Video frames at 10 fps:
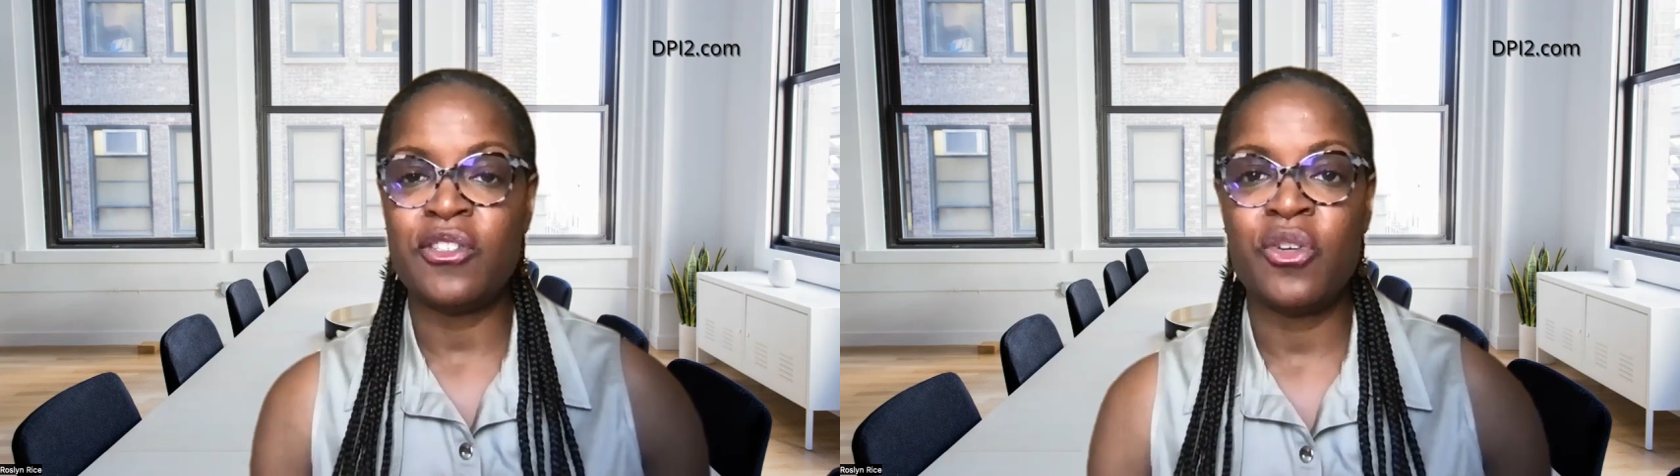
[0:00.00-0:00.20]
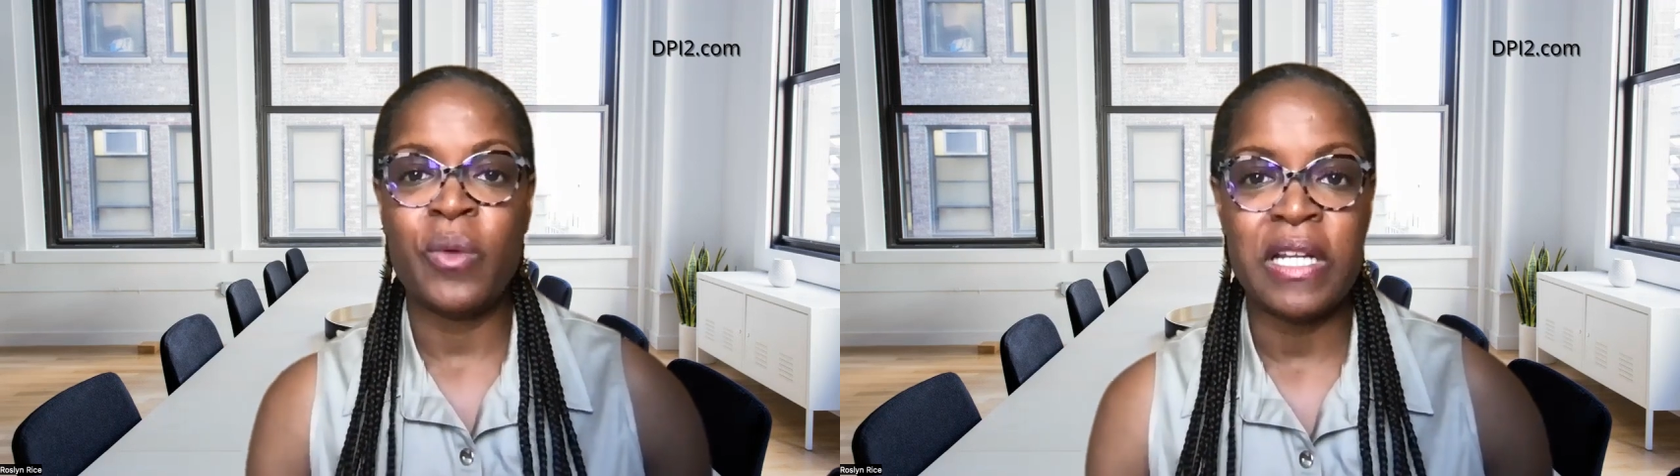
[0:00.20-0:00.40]

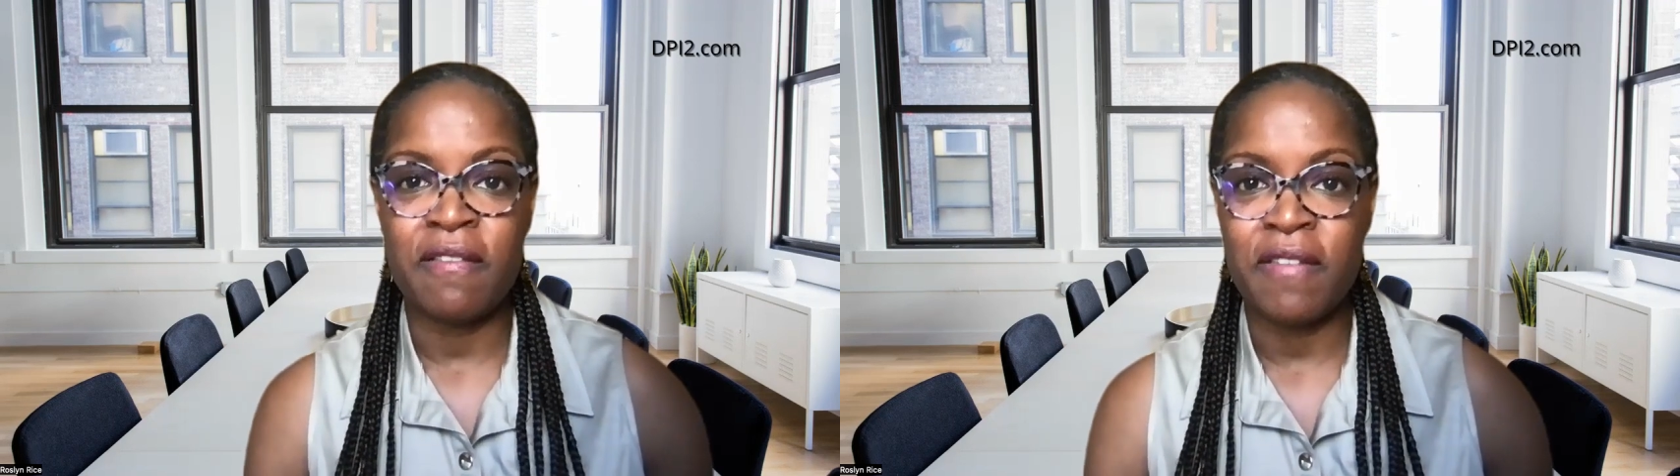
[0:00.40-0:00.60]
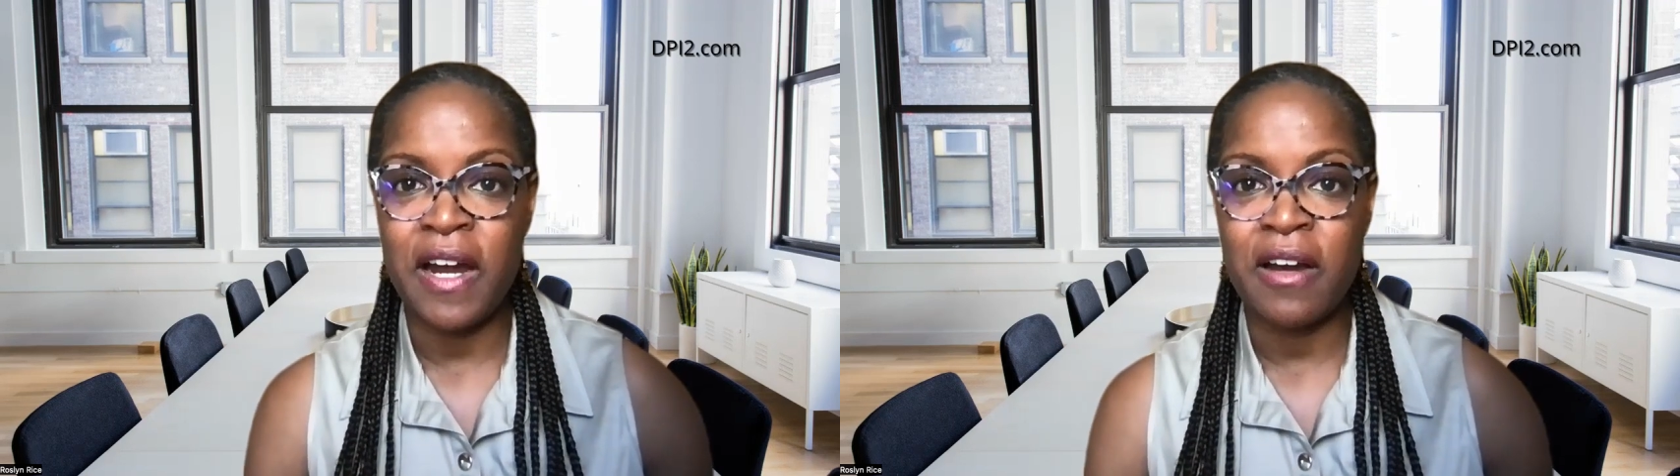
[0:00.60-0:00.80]
into an
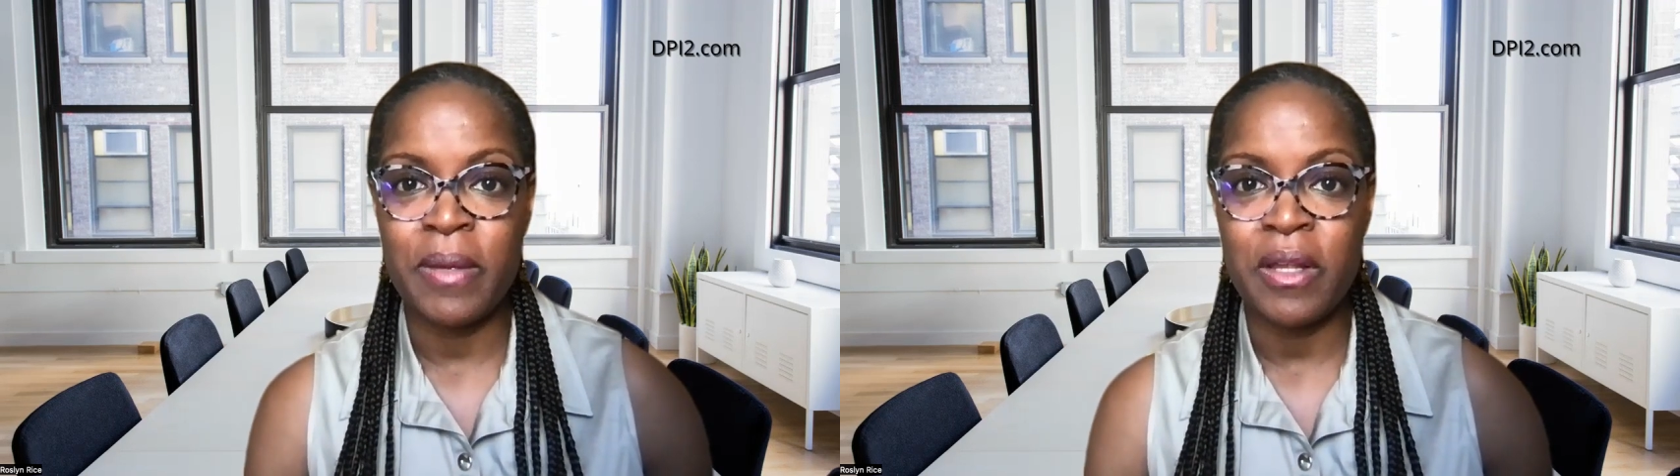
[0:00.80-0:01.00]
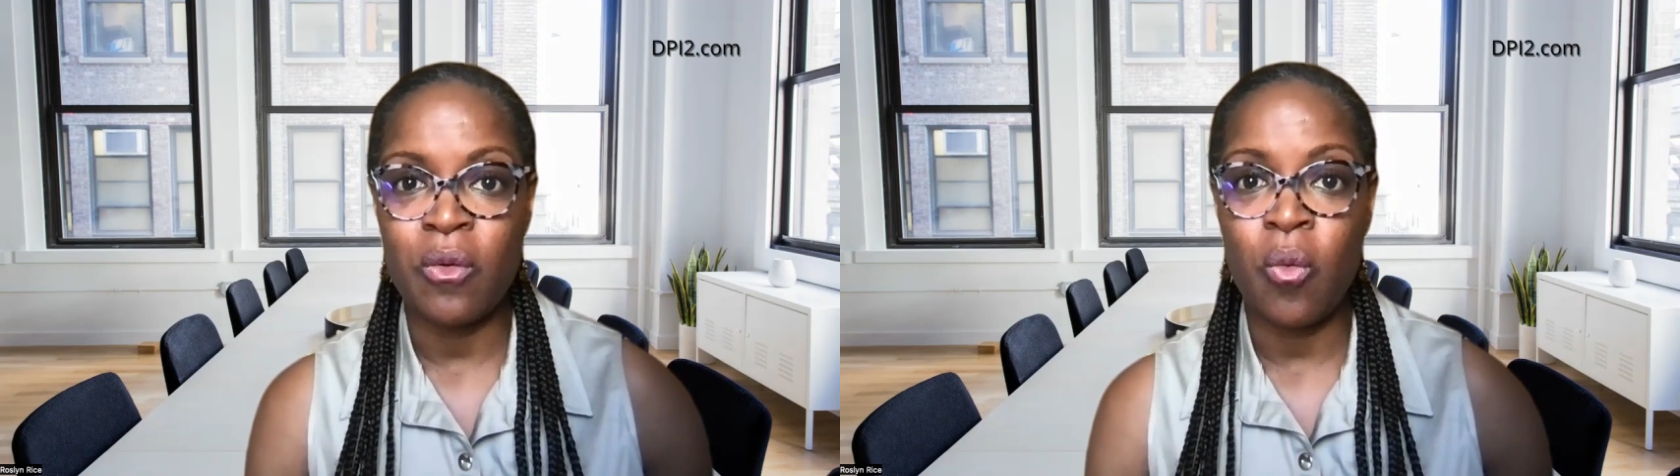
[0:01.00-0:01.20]

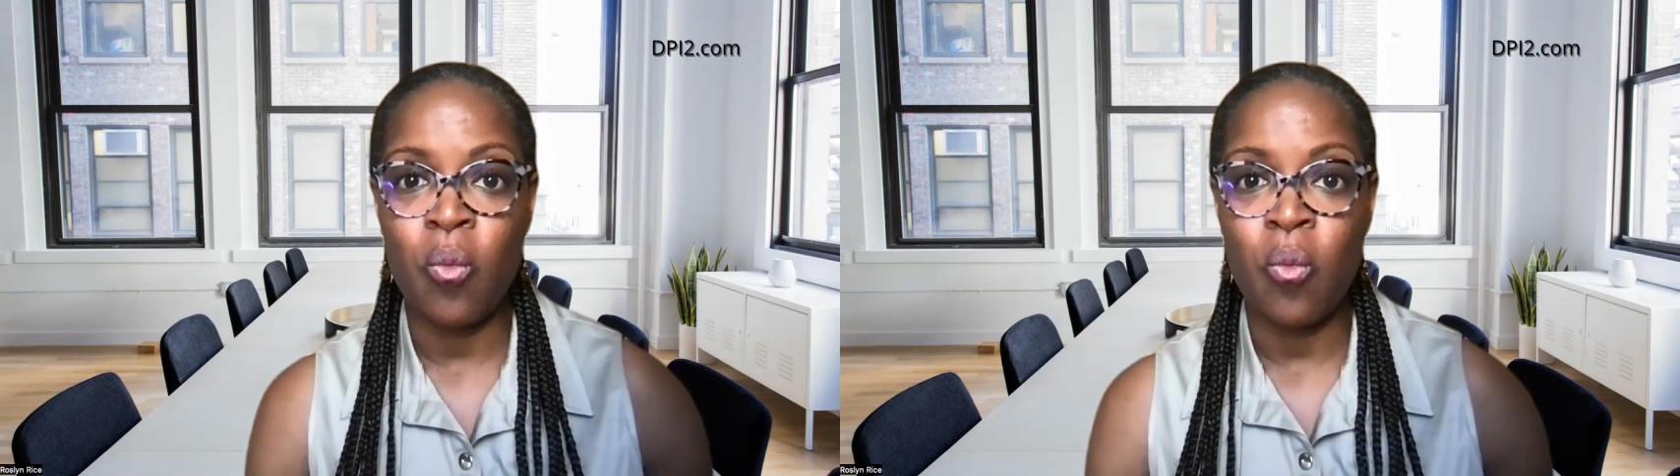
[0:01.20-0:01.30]
environment